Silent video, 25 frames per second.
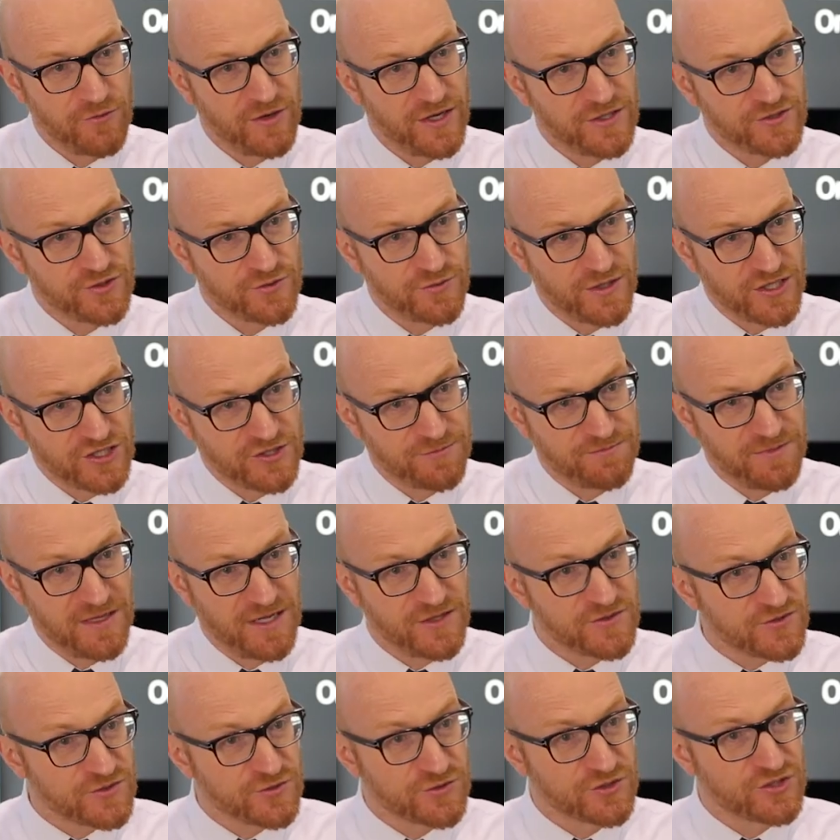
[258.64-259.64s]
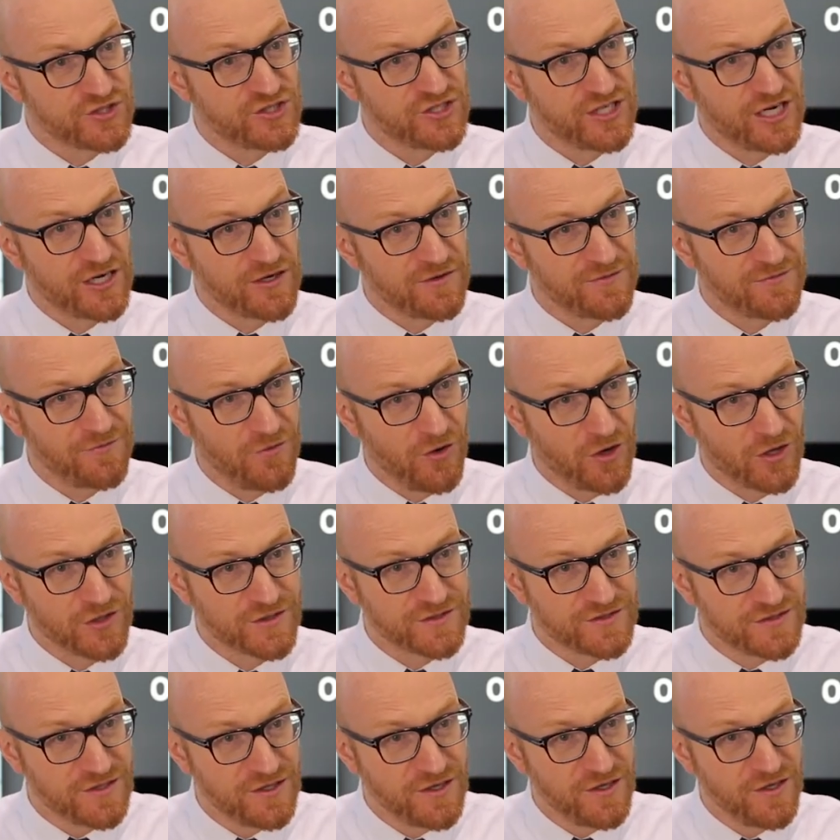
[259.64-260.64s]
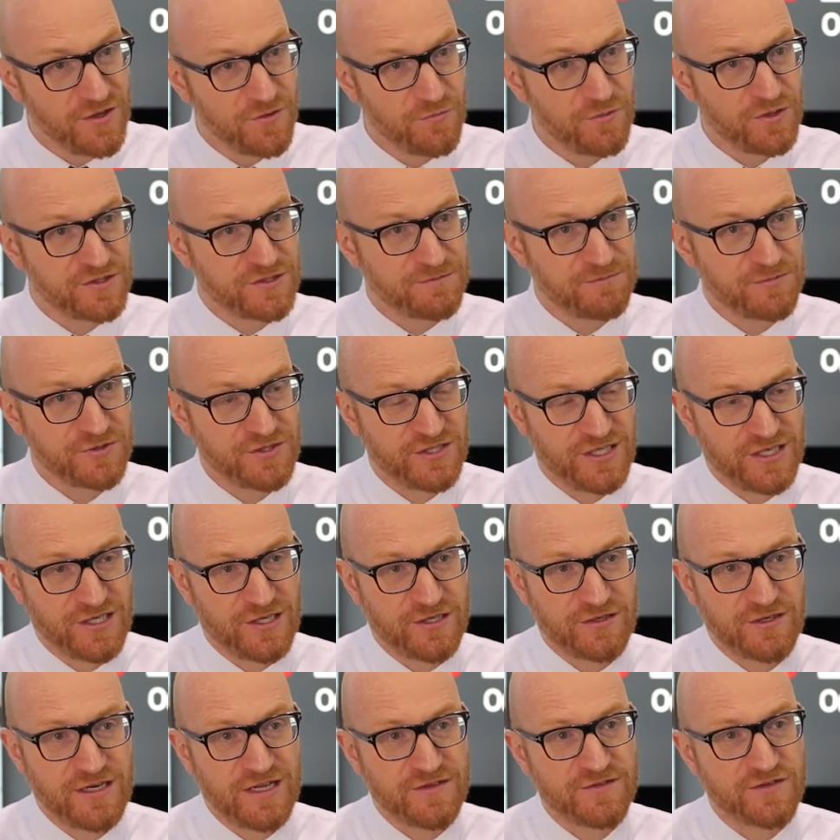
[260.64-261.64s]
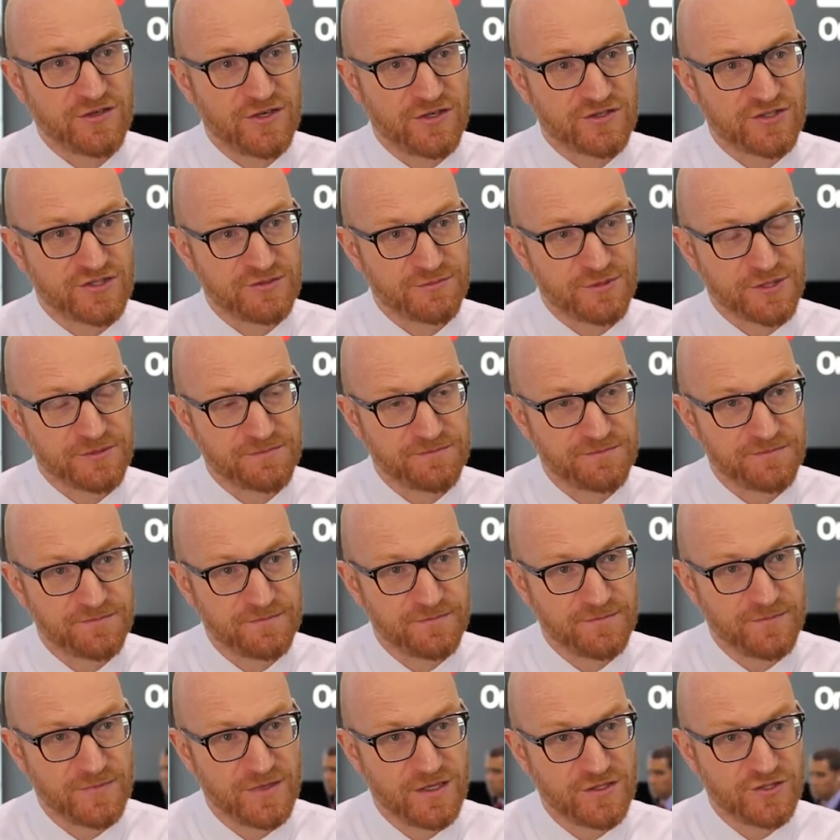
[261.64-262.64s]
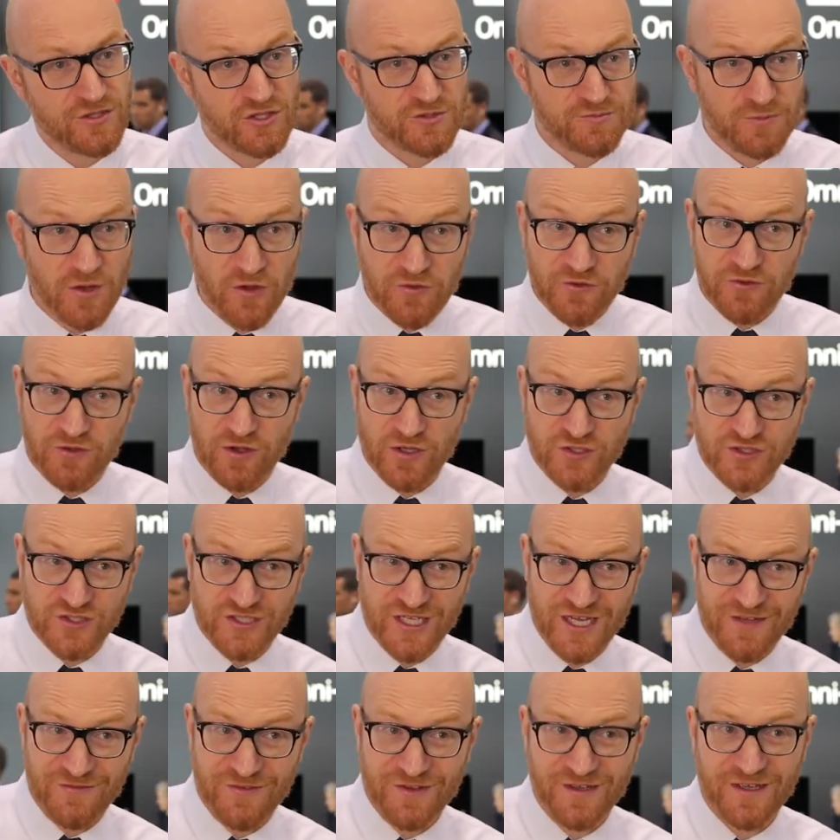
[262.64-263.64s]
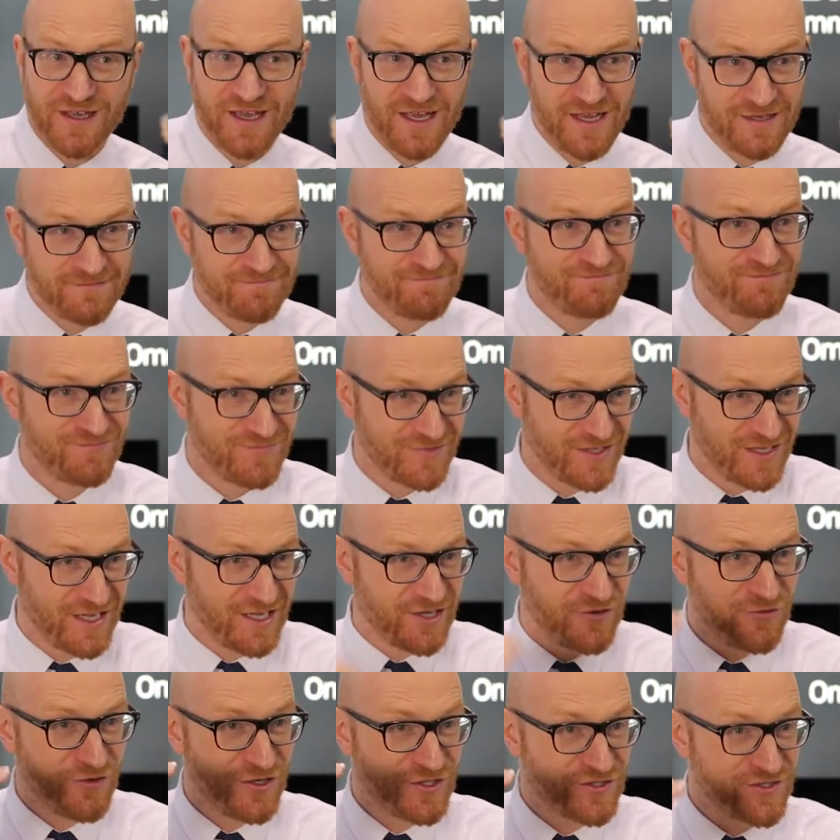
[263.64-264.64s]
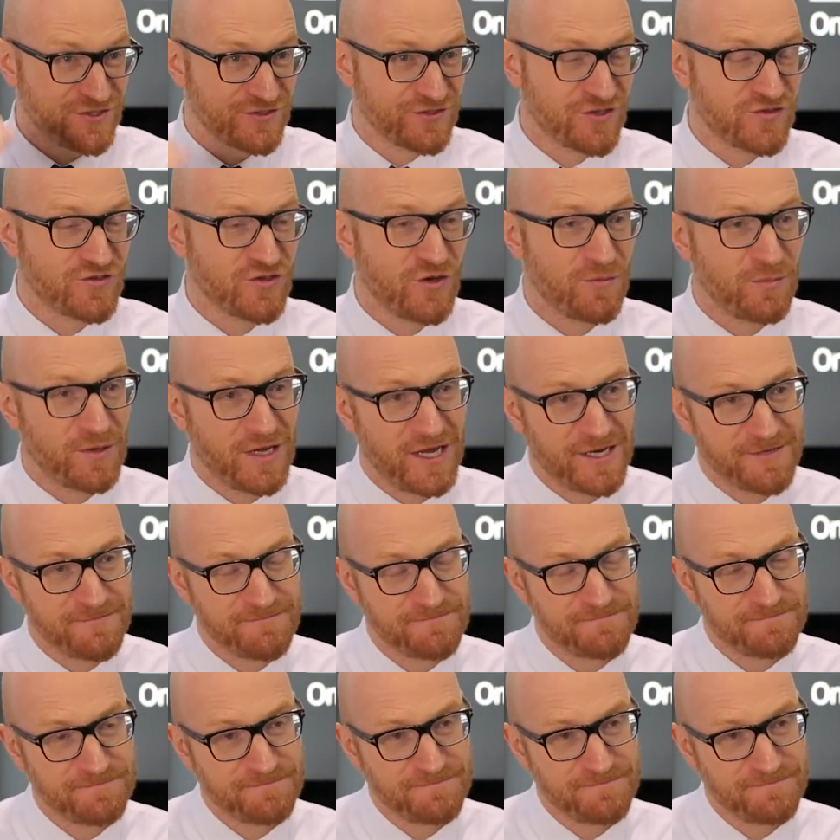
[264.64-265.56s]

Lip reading: way to expand your share of wallet with a particular end customer. So it's both cost saving and increasing the top line.